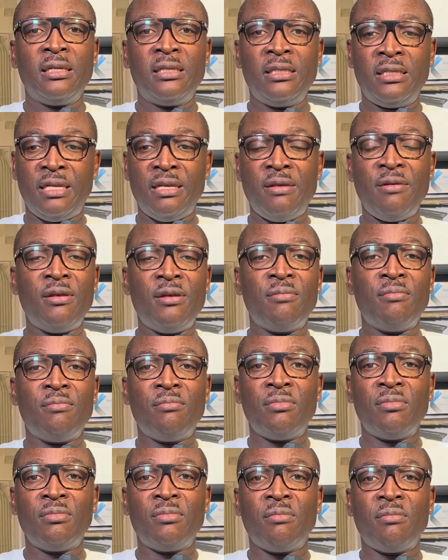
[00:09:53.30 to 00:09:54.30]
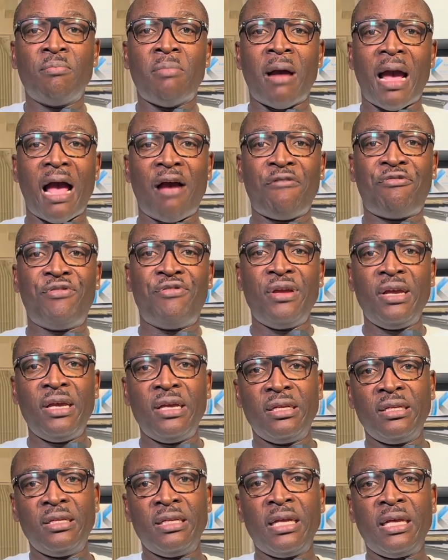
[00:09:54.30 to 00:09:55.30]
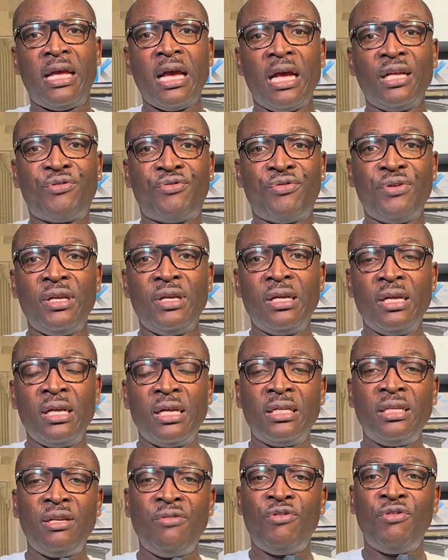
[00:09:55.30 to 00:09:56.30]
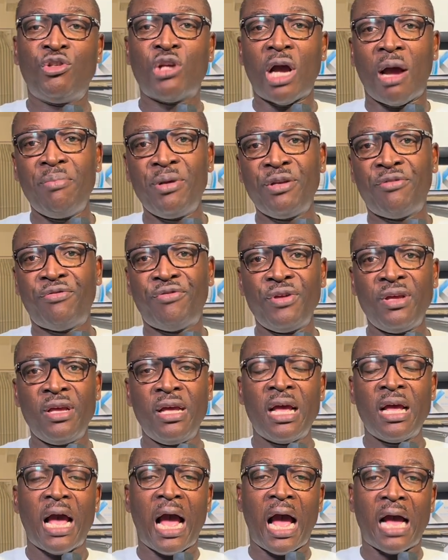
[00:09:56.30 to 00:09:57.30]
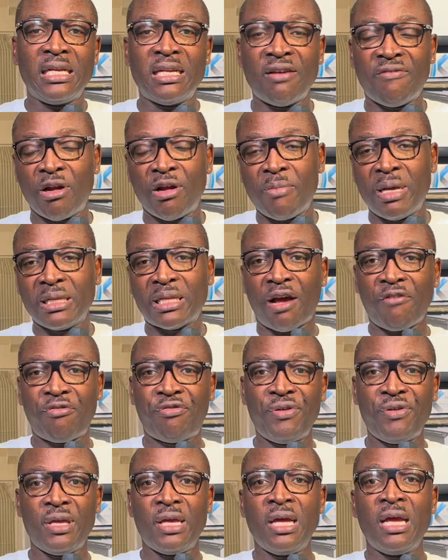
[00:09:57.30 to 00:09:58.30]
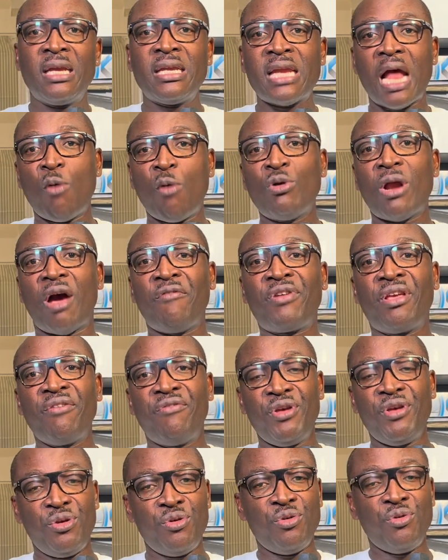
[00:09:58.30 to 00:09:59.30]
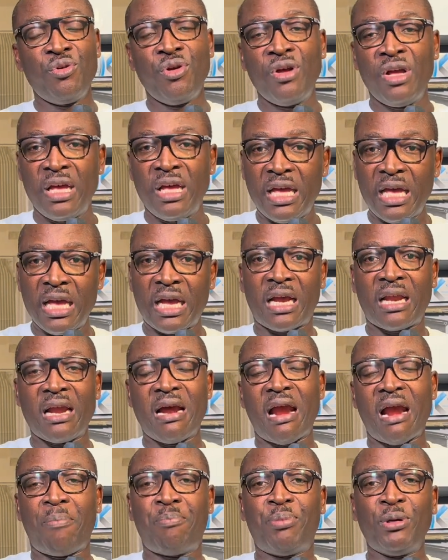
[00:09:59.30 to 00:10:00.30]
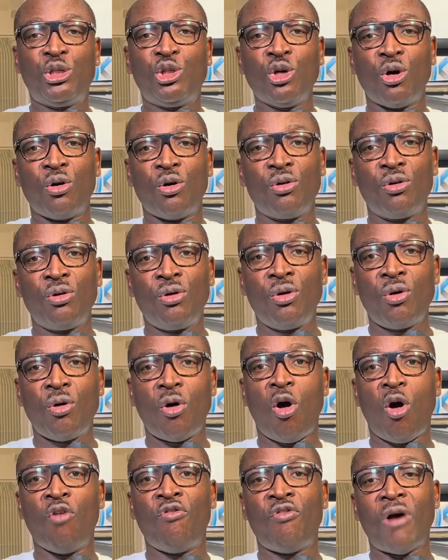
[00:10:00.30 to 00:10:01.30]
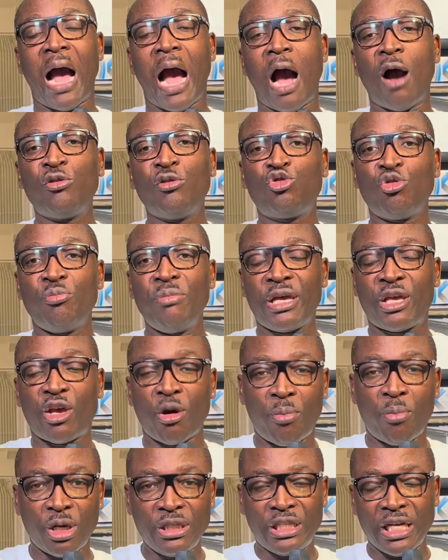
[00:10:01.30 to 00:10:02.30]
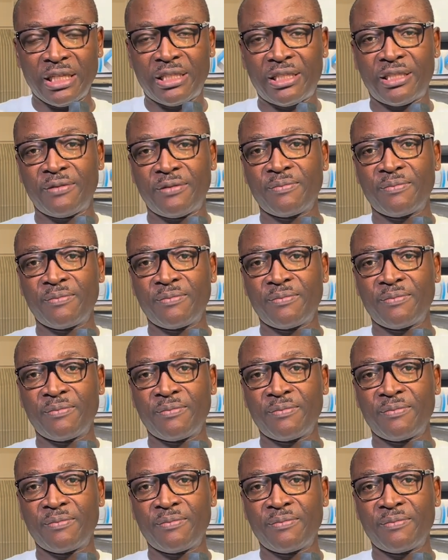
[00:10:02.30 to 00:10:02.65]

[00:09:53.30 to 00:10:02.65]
the buyer fee, the gate fee, the virtual bid fee, and the environmental fee. That would have given you a clearer picture of how to make your budget.